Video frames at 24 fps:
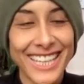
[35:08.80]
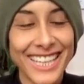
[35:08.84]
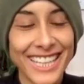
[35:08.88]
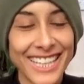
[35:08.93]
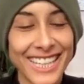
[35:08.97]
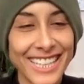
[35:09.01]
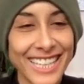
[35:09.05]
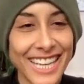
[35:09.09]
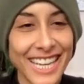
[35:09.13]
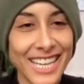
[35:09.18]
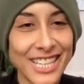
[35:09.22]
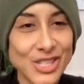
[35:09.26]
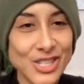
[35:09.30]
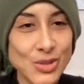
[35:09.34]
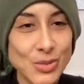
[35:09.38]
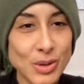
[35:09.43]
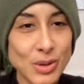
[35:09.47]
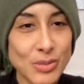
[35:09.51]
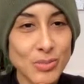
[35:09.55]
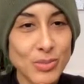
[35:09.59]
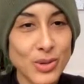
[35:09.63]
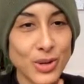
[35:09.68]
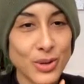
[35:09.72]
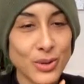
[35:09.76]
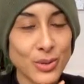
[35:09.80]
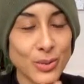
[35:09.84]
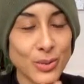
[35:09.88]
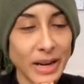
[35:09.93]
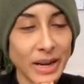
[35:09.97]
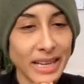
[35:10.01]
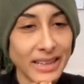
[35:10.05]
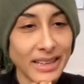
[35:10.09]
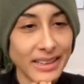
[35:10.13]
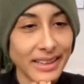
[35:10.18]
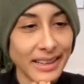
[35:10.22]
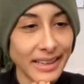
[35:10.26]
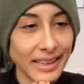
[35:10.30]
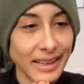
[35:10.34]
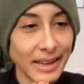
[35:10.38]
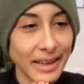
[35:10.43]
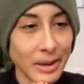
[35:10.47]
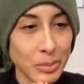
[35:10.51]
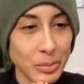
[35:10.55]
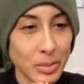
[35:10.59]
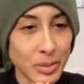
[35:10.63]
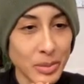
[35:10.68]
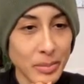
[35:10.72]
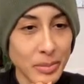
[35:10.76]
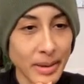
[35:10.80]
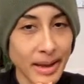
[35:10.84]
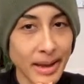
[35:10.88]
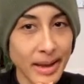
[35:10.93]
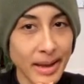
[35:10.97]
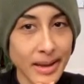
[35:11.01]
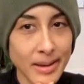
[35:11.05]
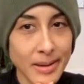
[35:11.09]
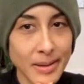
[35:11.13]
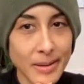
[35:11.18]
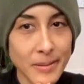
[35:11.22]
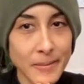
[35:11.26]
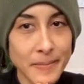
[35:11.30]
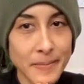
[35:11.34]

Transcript: Inhale, sweep your right leg up and back.